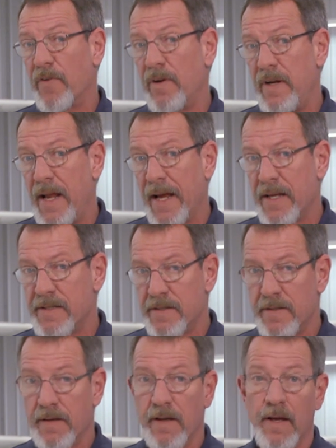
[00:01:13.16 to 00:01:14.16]
for
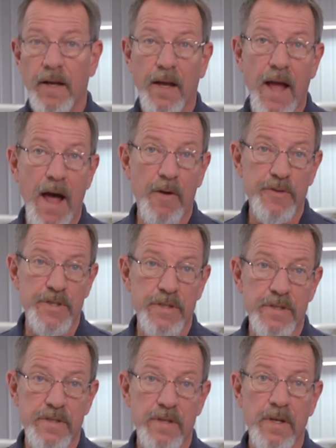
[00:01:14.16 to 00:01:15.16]
nicks,
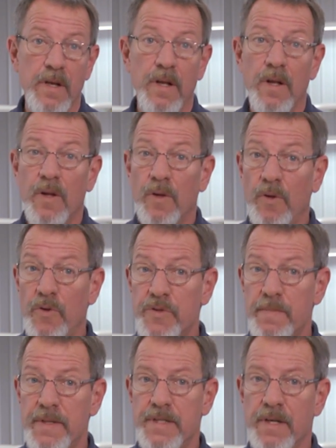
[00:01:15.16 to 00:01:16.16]
gouges,
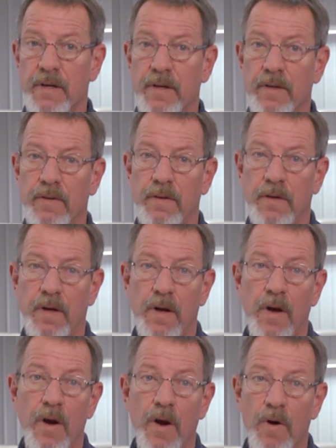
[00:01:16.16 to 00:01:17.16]
loose material,
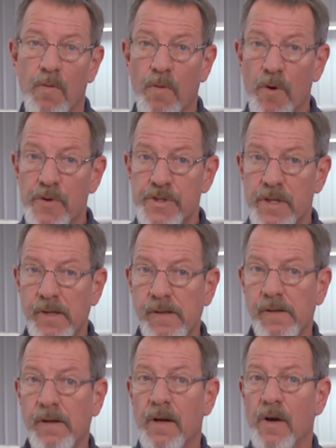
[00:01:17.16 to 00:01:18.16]
erosion,
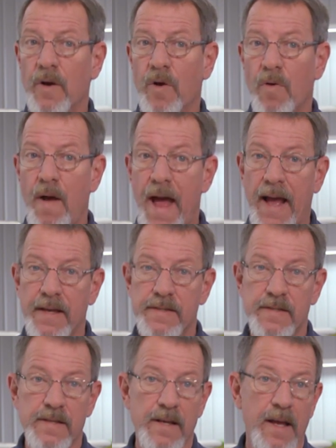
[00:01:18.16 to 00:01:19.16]

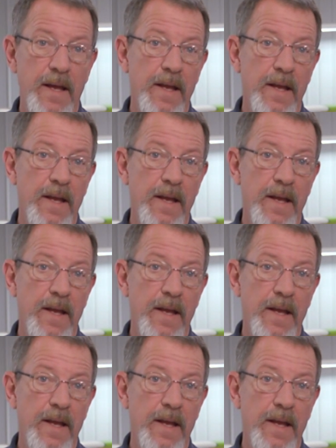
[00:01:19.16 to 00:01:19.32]
cracks,